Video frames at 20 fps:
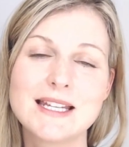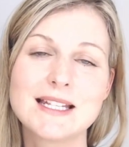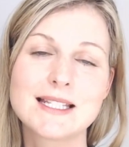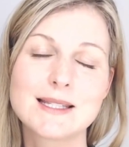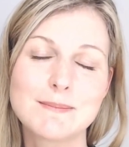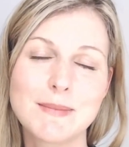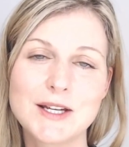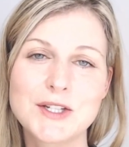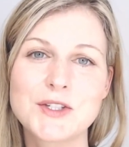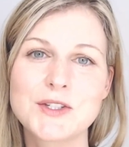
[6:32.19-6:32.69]

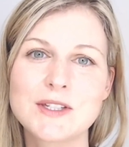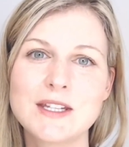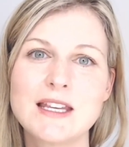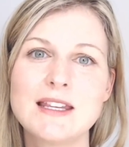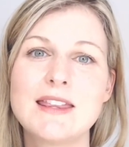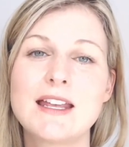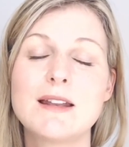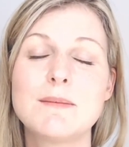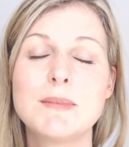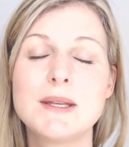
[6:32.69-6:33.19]
especially
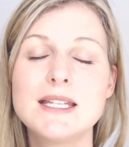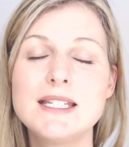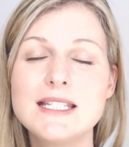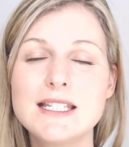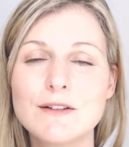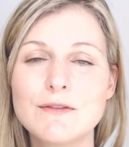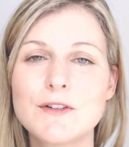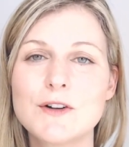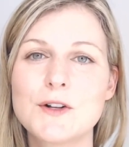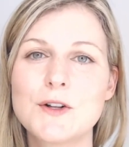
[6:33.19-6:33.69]
that have been
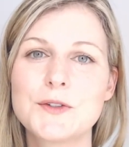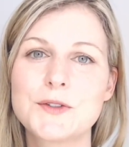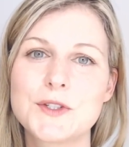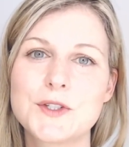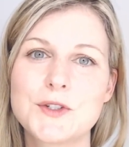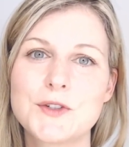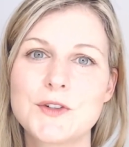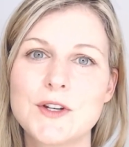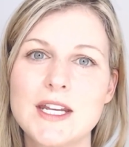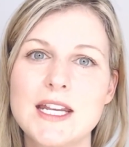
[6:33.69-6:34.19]
difficult to
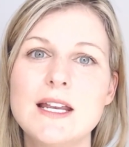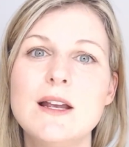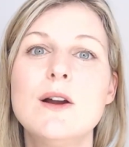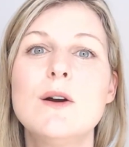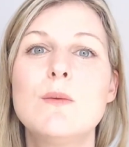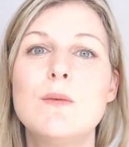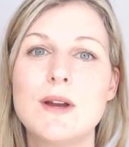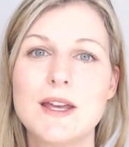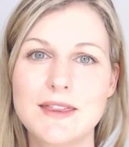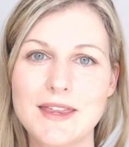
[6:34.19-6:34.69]
treat
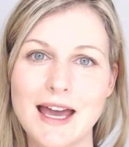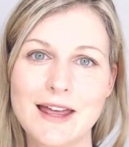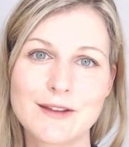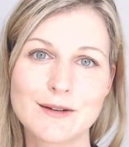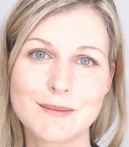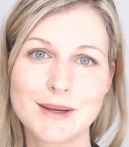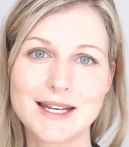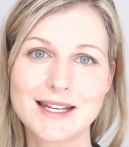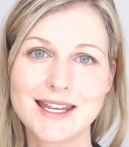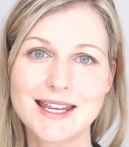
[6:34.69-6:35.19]
with other
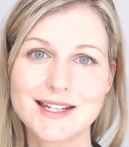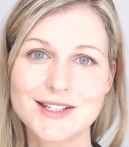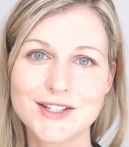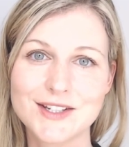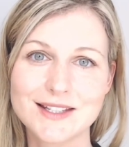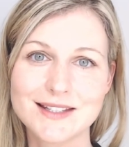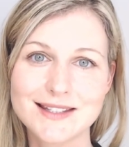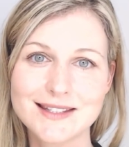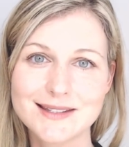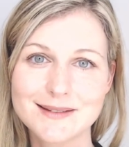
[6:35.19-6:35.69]

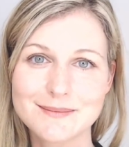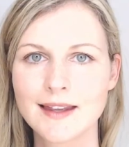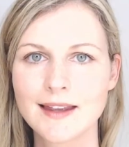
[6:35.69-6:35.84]
medications.